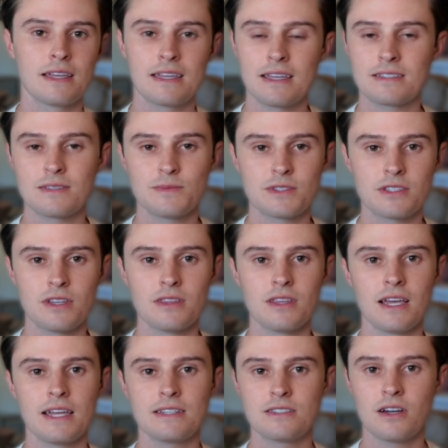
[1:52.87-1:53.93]
get some
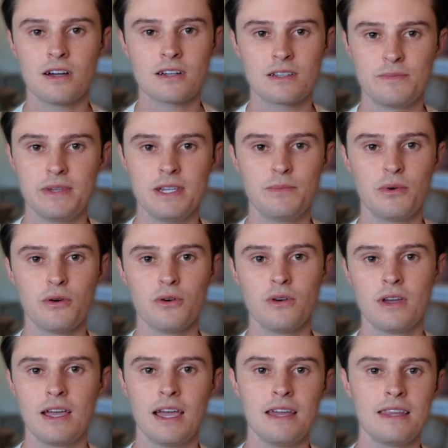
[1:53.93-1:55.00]
sunlight, talk to people,
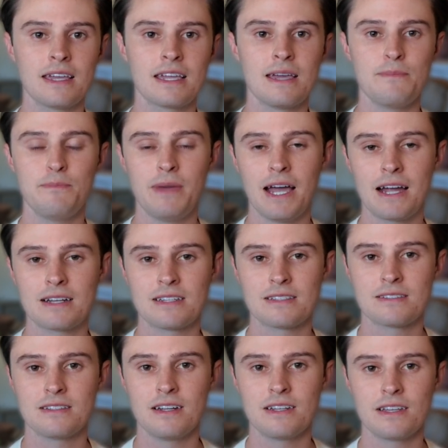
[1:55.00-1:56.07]
and then get back to
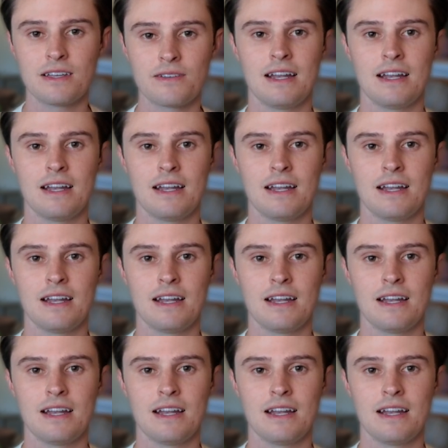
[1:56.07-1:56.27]
studying.